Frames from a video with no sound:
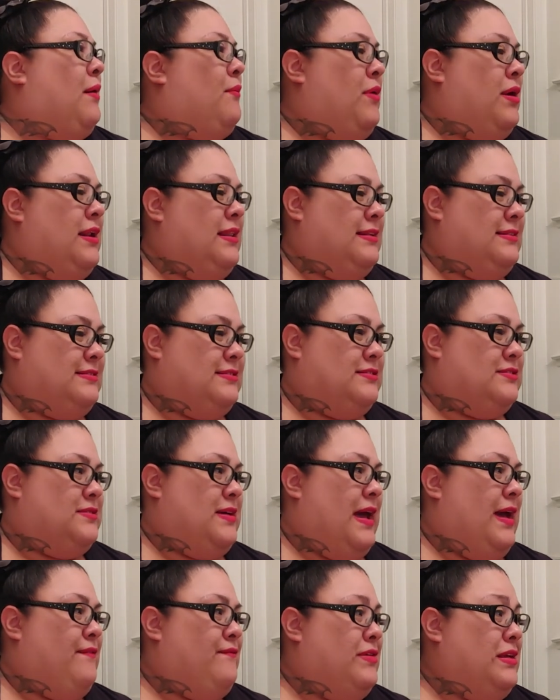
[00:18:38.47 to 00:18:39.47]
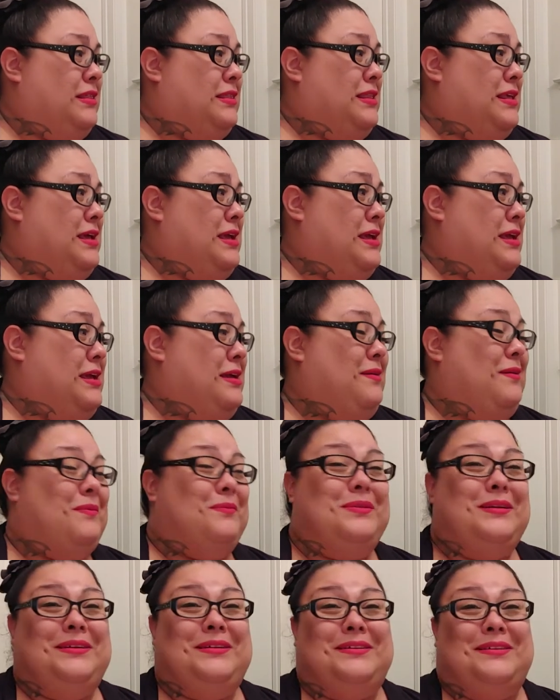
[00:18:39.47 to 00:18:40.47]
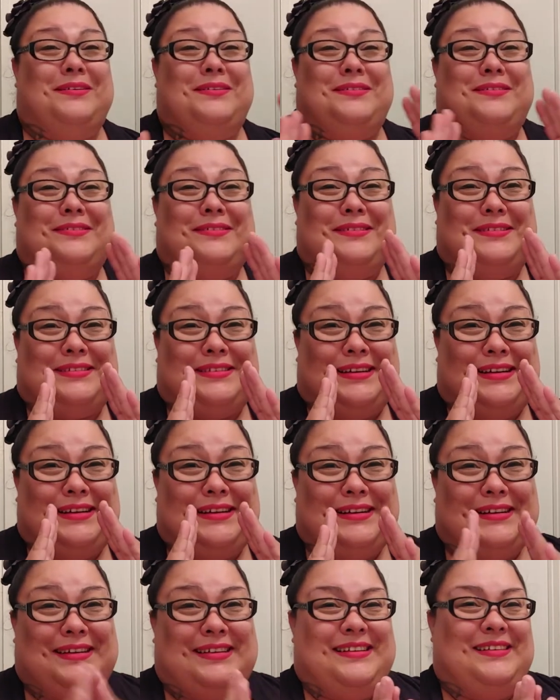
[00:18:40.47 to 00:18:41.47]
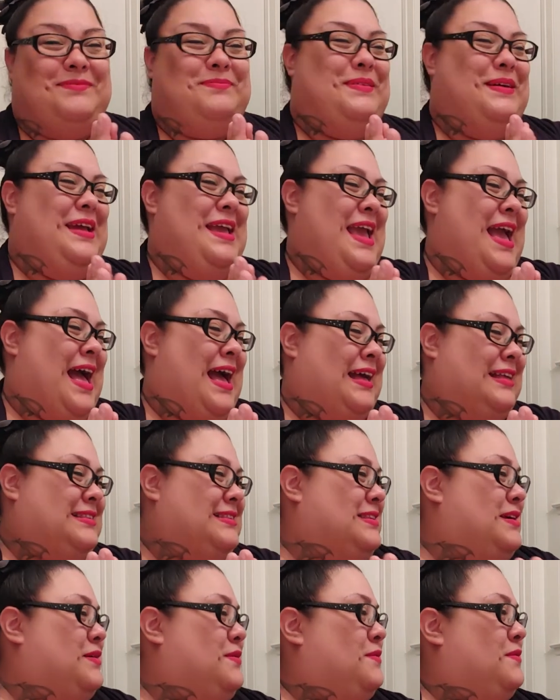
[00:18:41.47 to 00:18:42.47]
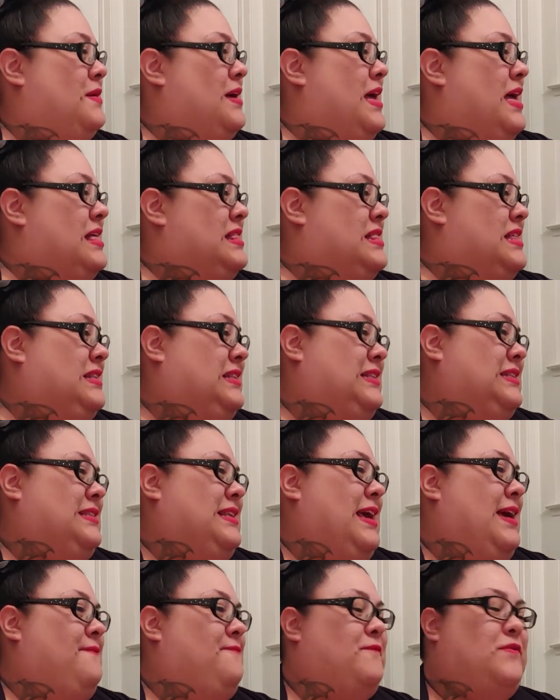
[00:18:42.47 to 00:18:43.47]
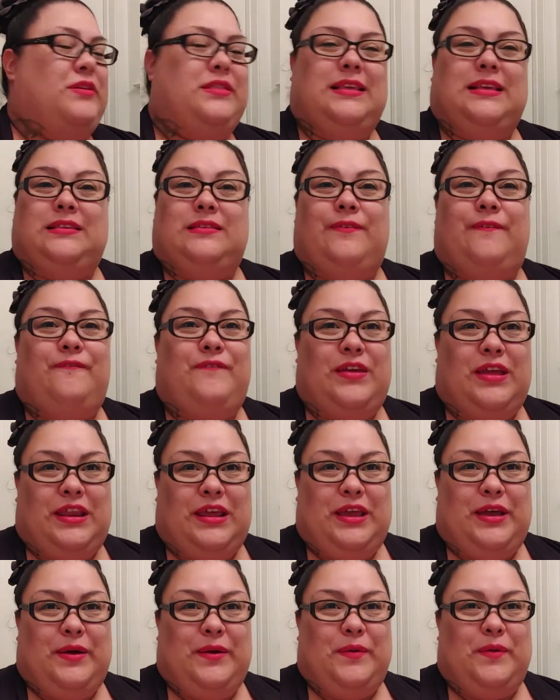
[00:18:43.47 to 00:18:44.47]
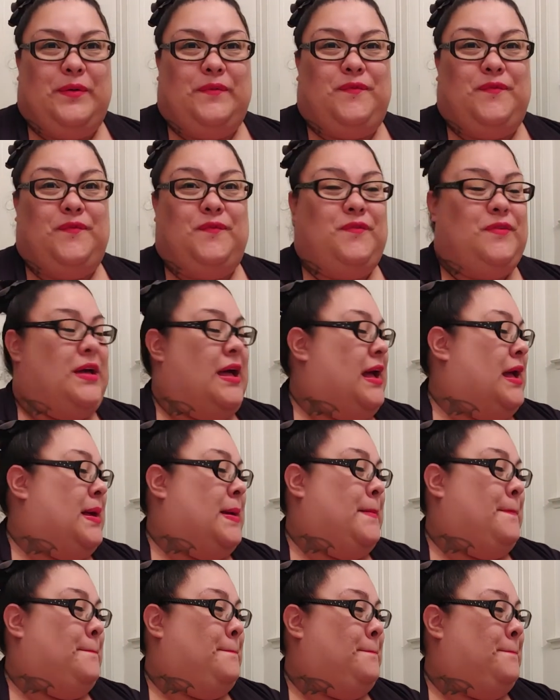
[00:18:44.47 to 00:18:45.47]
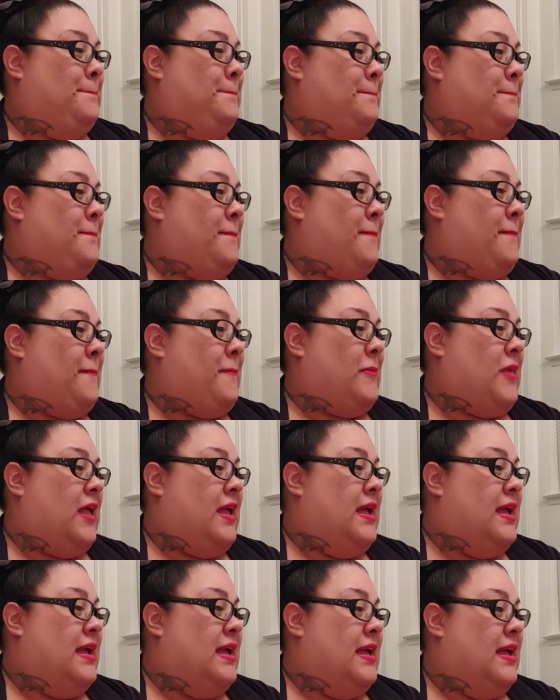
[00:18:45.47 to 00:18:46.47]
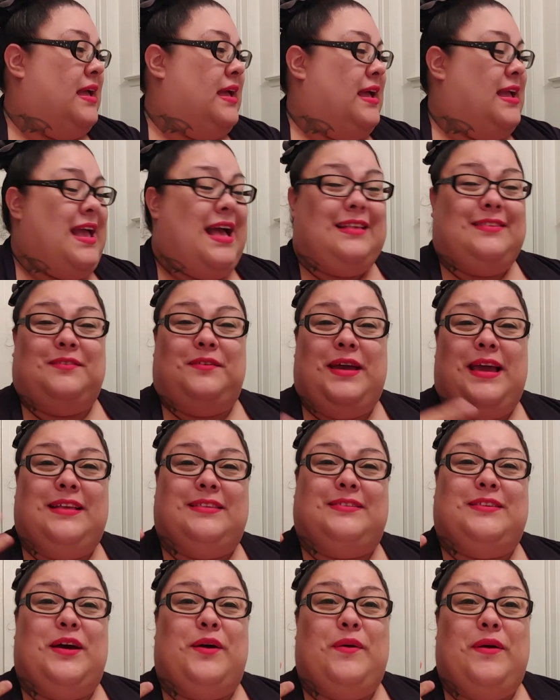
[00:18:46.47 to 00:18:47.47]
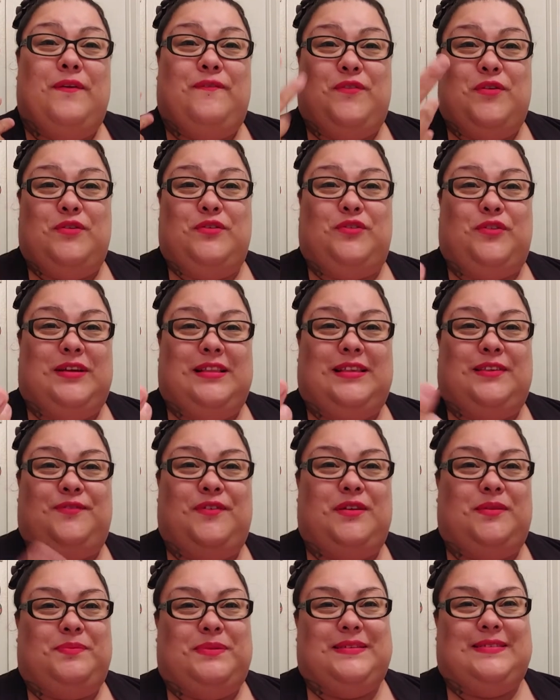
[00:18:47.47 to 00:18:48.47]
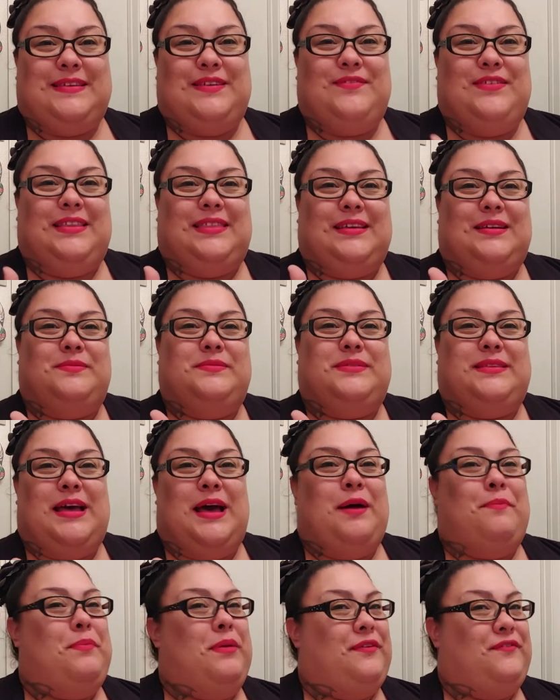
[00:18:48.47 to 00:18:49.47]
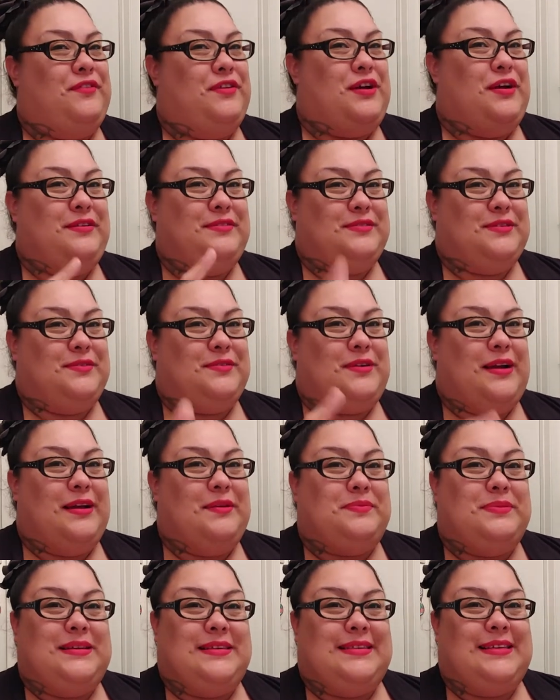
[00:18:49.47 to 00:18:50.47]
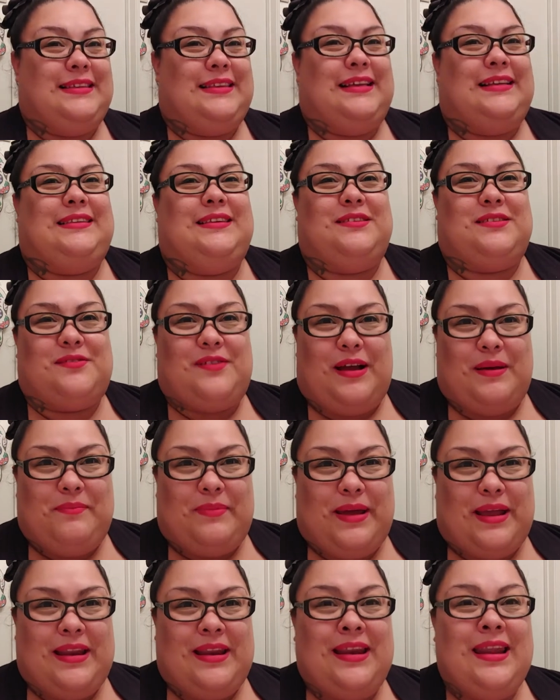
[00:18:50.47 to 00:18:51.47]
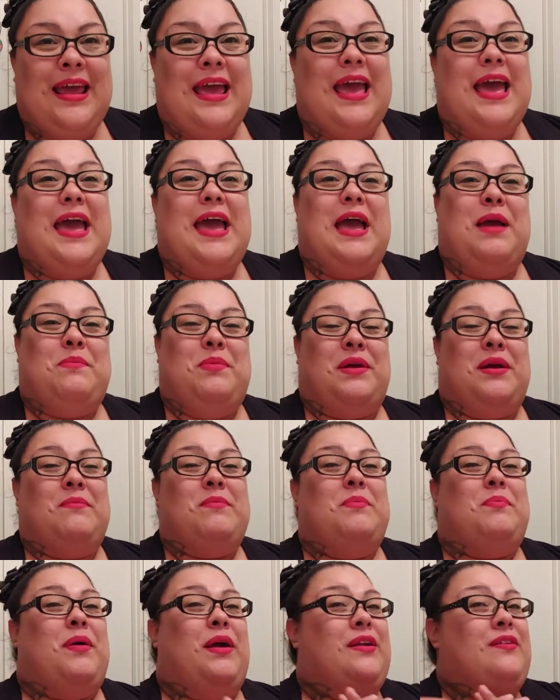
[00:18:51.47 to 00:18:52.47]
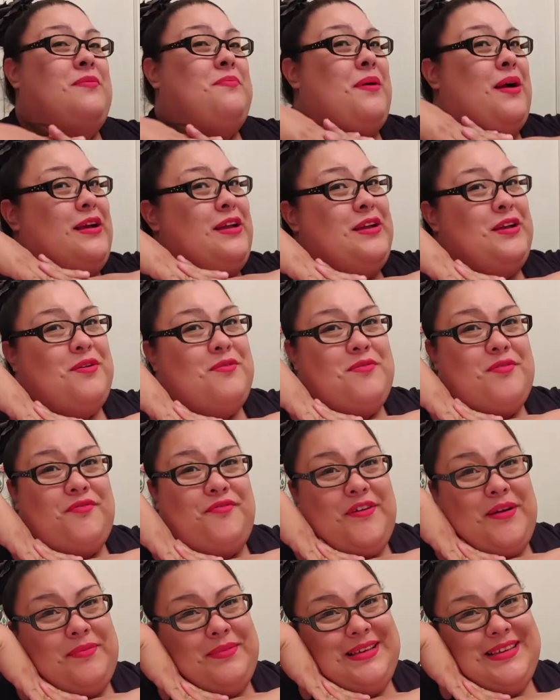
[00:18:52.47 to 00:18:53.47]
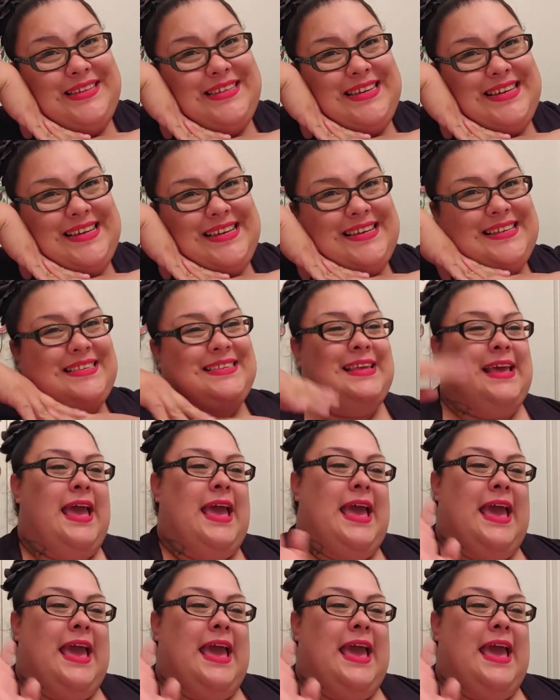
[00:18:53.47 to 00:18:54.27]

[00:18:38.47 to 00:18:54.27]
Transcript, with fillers: I want to listen to everything. Oh my god, I'm so excited! But yeah, so this is it for this video. Um, yes, okay, so if you enjoyed this video, please give it a thumbs up. And if you're not already subscribed, please hit that subscribe button and become a part of the Bargain Guru family. Cheese!